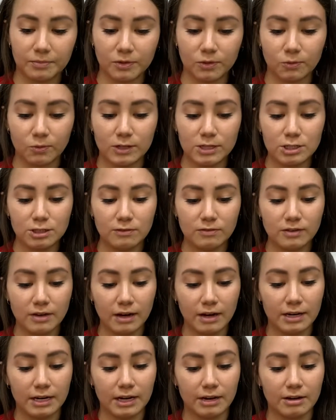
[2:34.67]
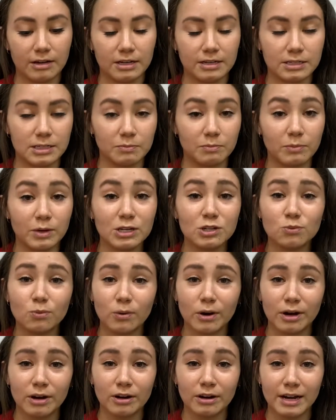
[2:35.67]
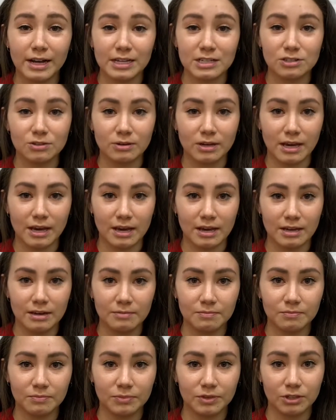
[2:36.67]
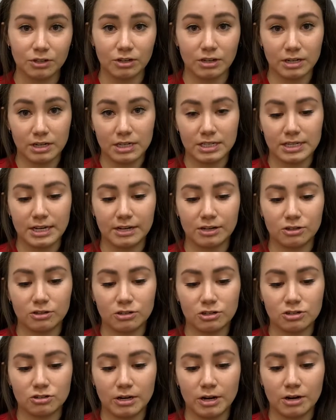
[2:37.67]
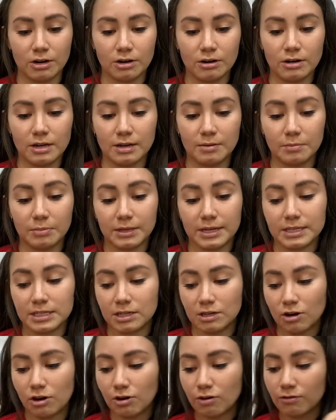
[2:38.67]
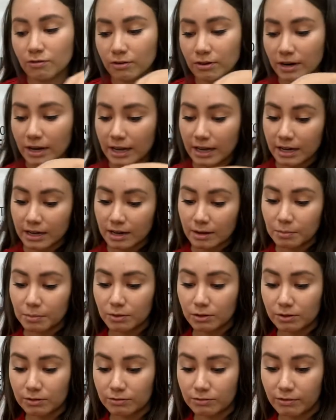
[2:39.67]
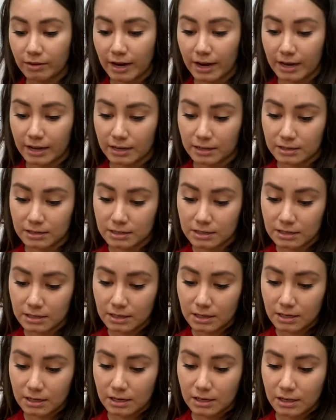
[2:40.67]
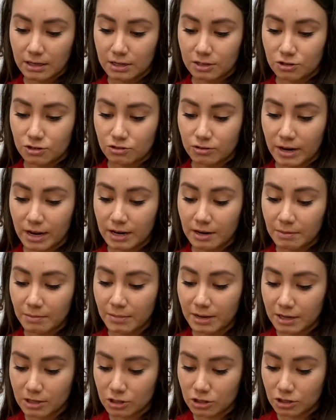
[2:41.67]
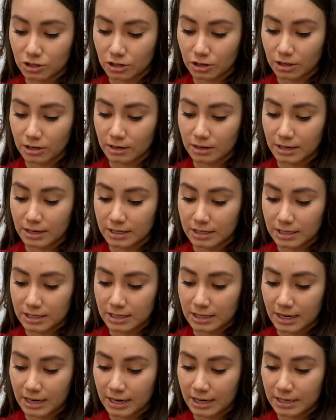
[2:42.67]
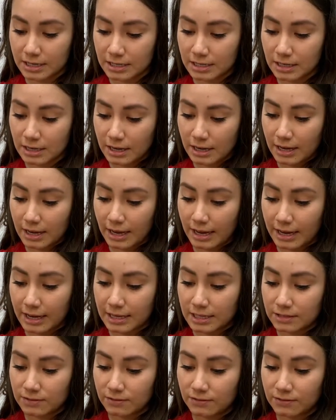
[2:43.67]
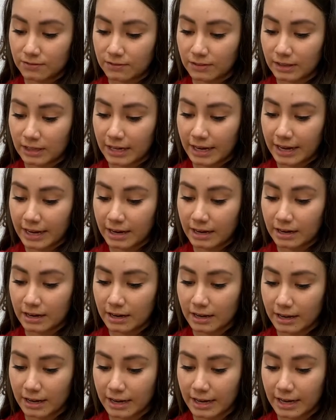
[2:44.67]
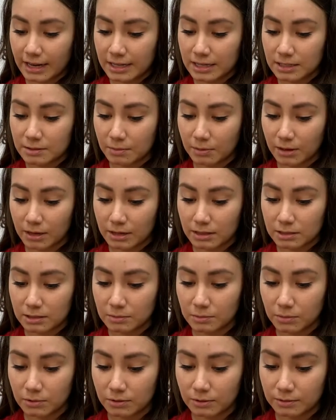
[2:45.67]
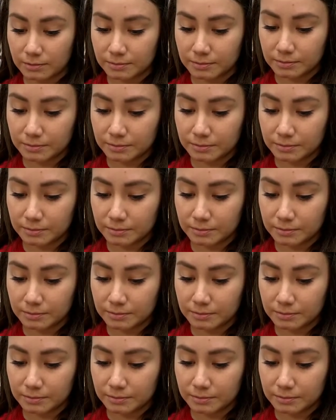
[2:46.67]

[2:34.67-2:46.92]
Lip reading: Once you've gotten out as much water as you can, you're going to take your strainer and place it over a couple of rags. And try to make sure it stays as flat as possible.